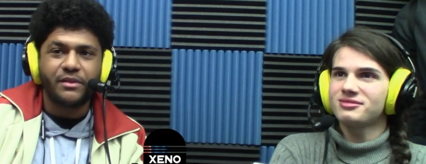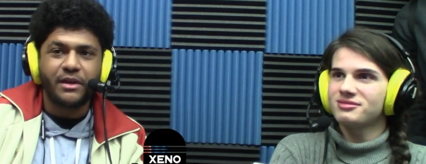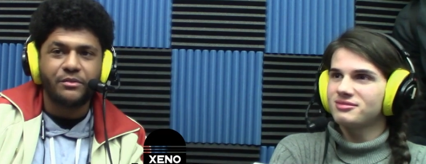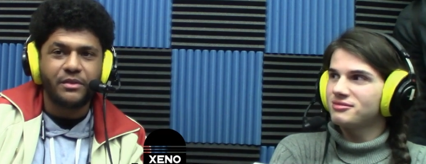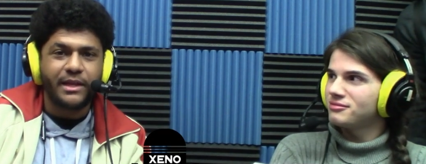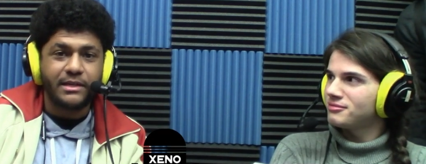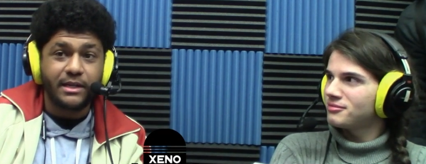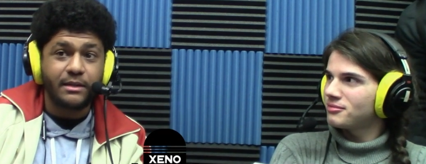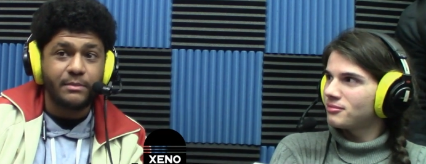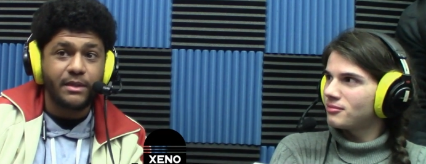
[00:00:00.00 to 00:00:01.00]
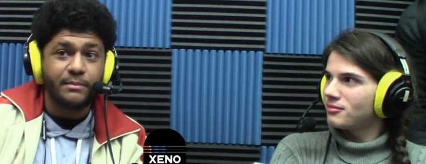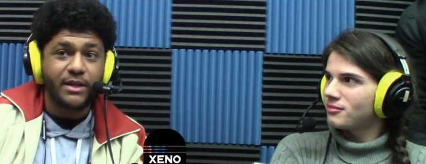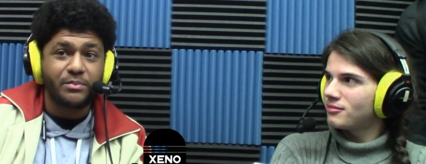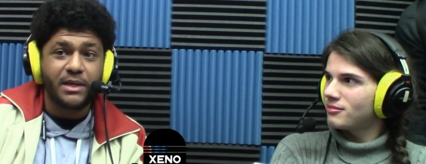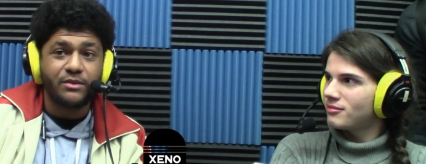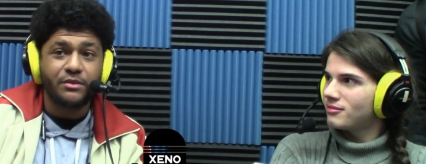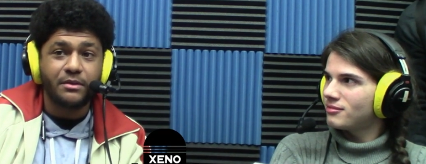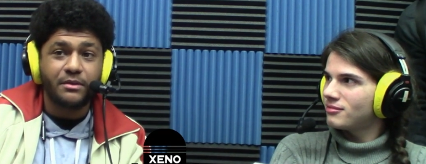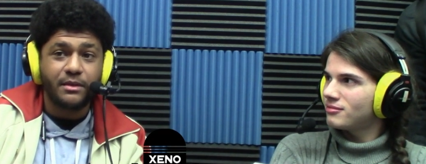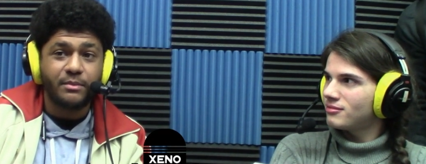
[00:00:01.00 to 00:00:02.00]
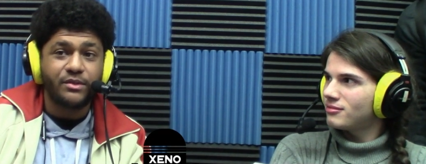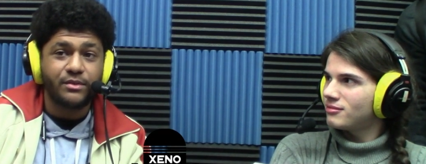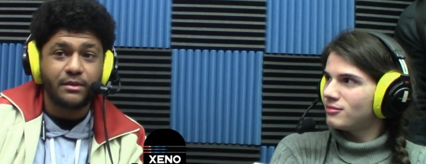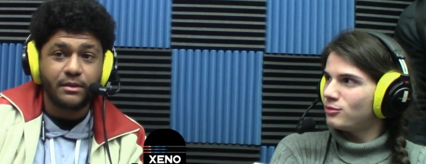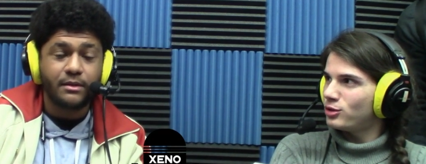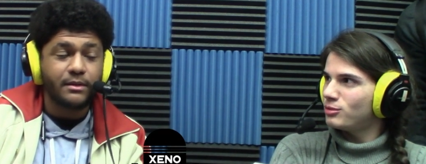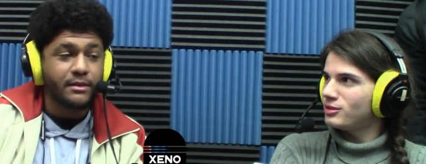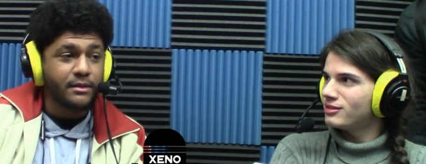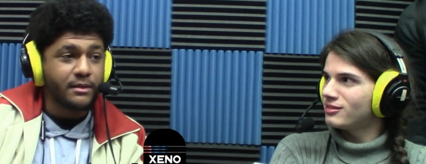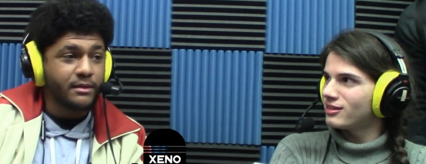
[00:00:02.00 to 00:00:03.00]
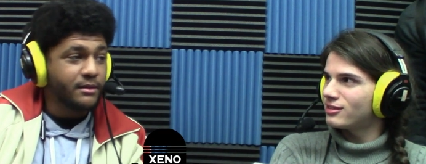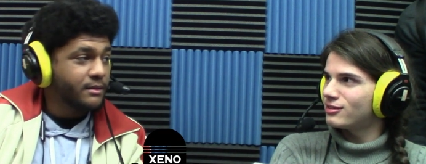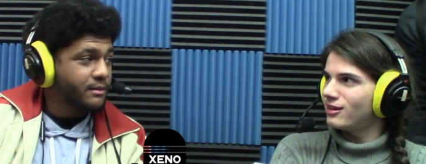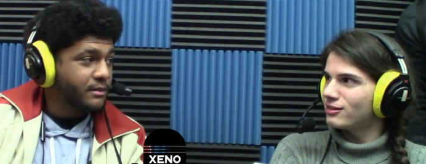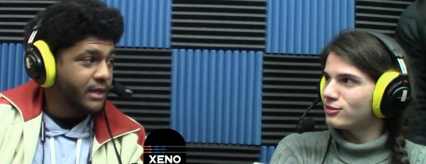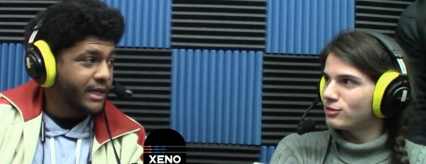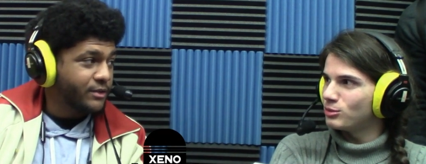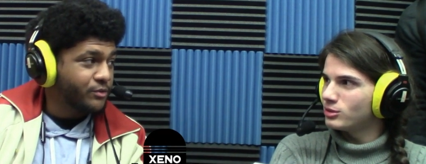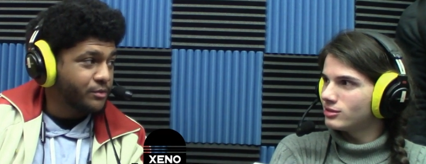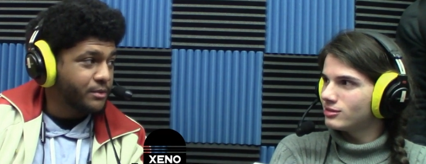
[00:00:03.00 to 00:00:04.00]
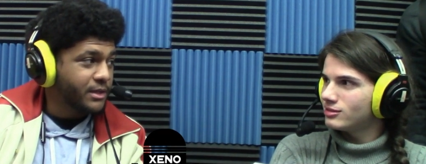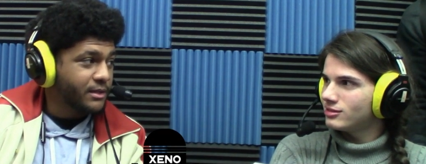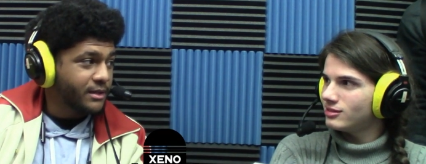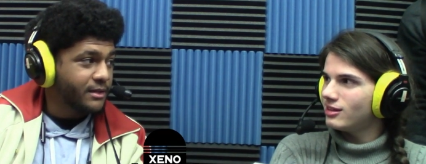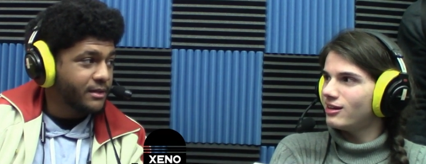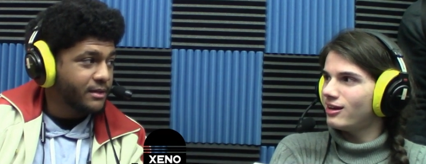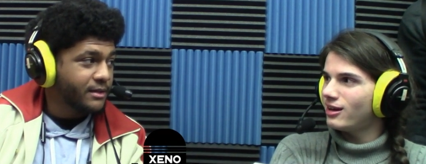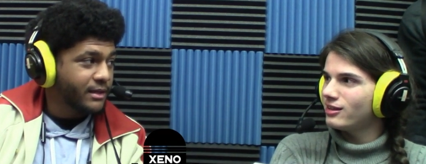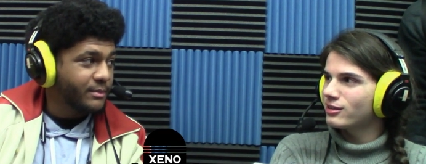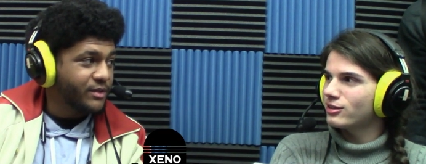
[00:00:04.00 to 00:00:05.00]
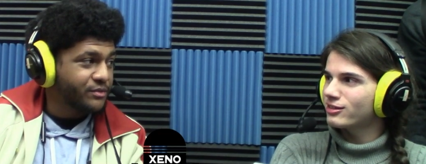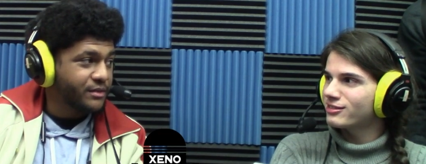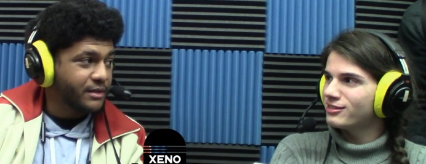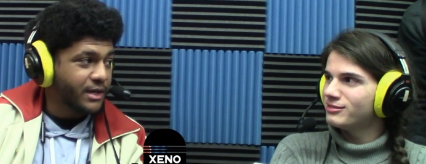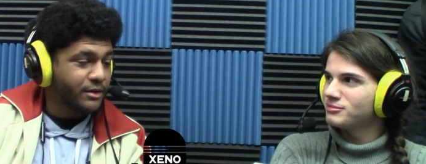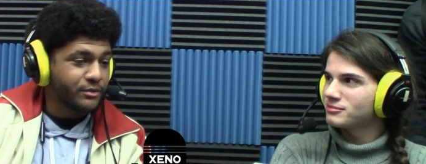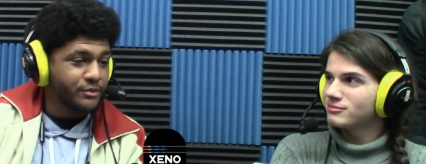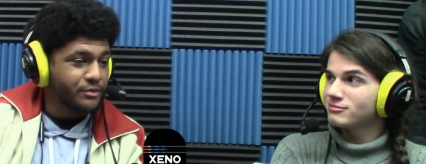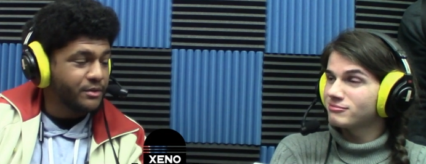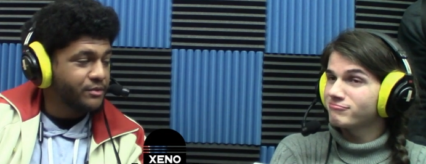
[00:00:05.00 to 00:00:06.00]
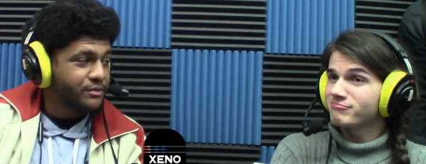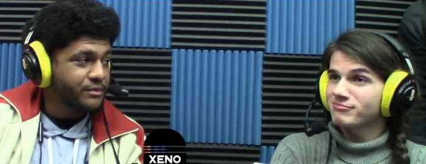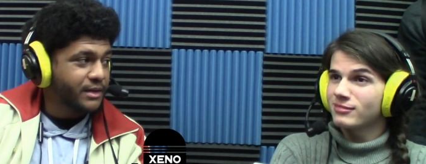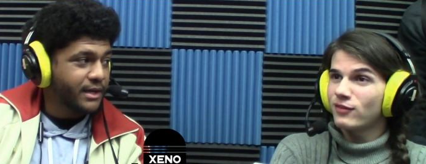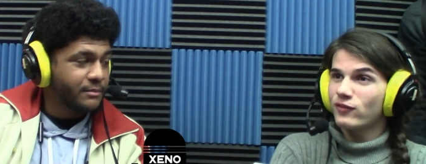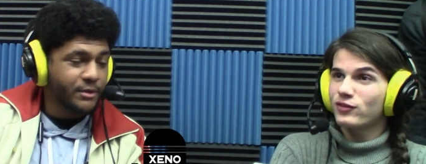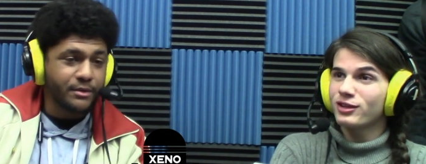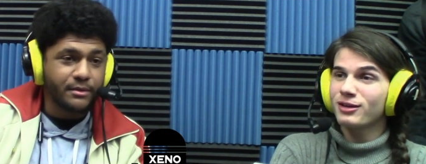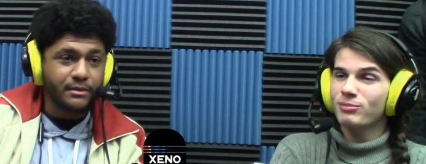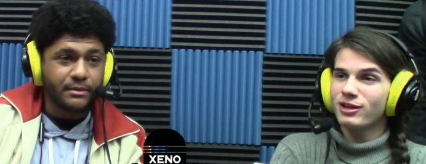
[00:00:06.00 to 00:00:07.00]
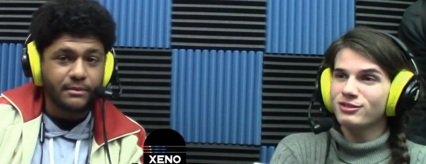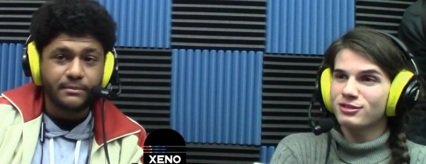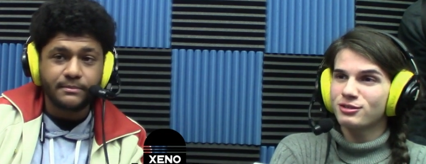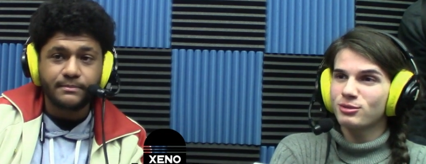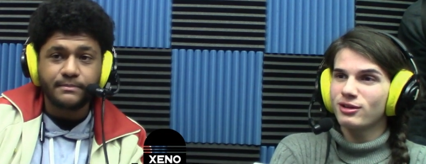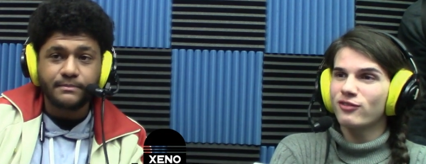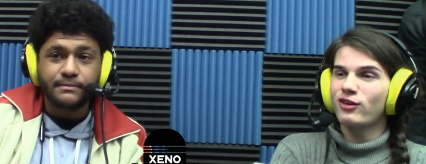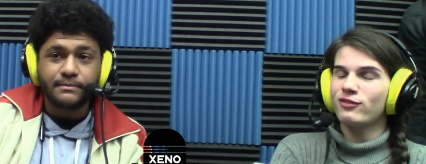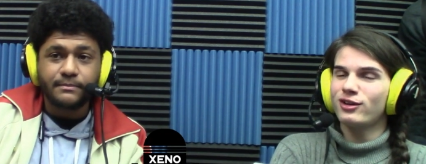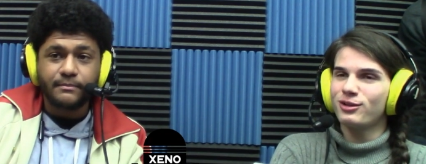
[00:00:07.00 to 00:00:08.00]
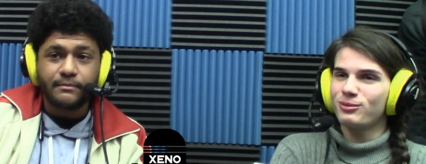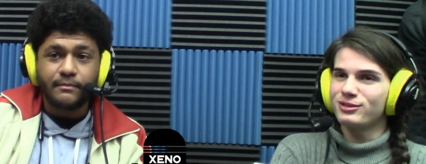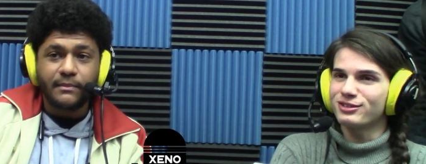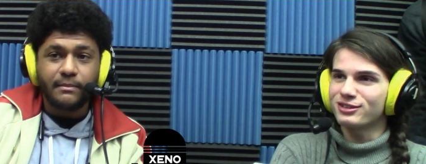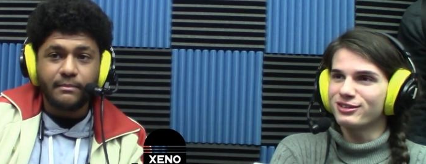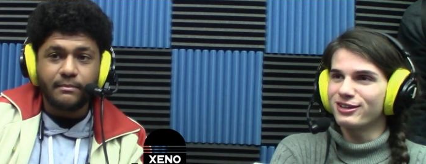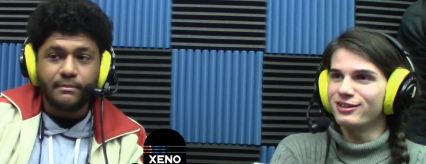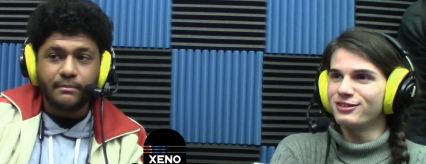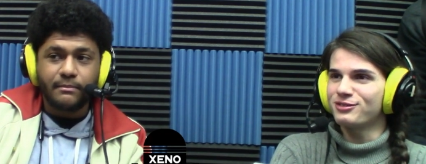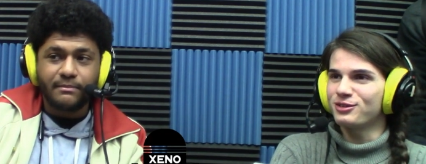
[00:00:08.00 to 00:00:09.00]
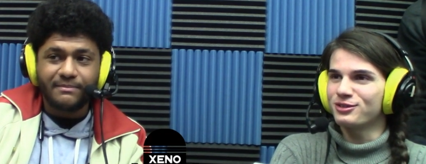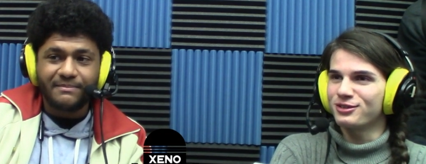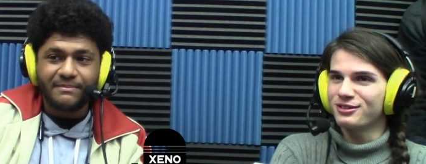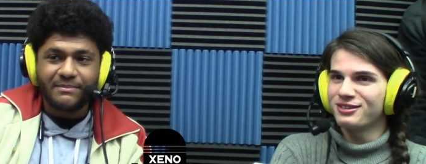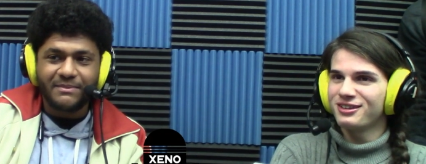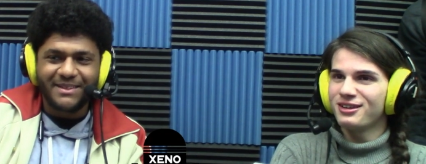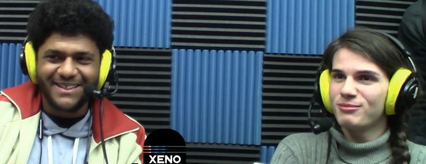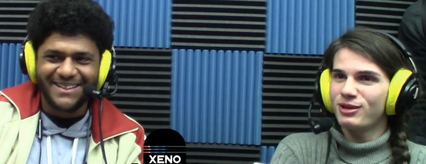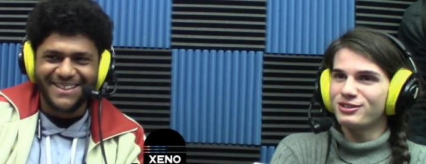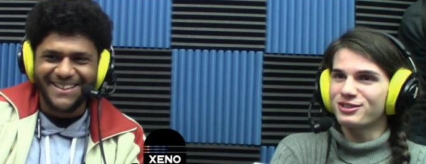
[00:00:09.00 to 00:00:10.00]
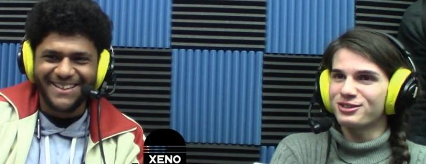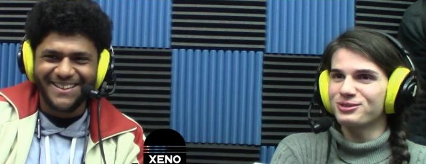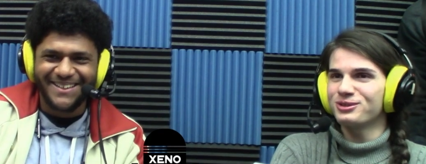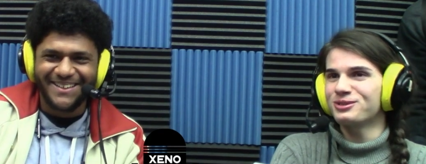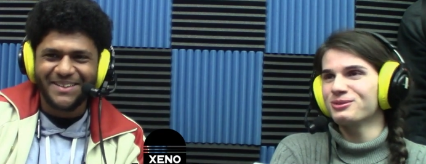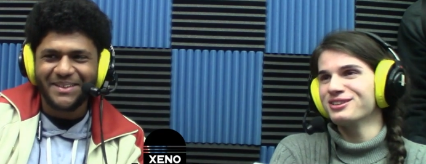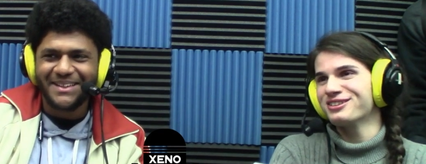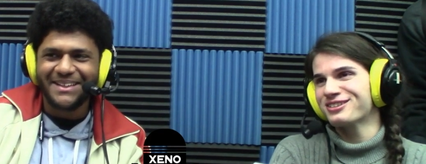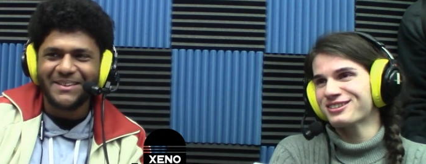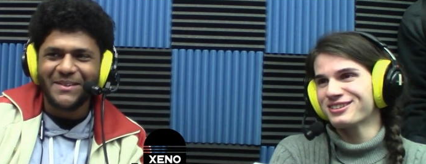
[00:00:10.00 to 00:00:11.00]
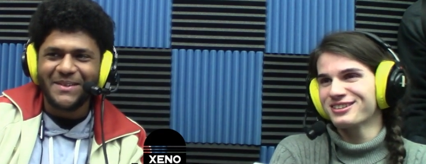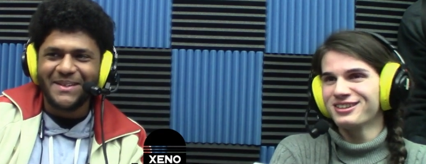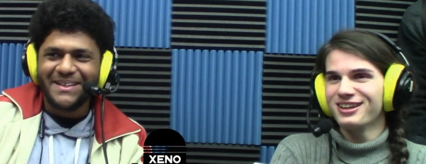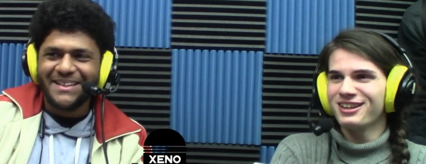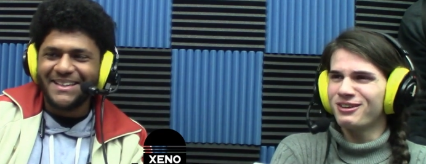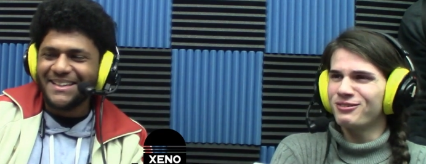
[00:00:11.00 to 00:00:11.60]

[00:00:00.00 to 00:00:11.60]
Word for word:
Speaker 1: out so that Nick can be the best Banjo. That'd be sick. What do you mean? Like, and Kazooie? And Kazooie, yeah. yeah I, I That'd that be a sick game. character
Speaker 2: choice. I'm if you like Banjo-Kazooie, fo follow $1 billion for all your Banjo-Kazooie tweets. Love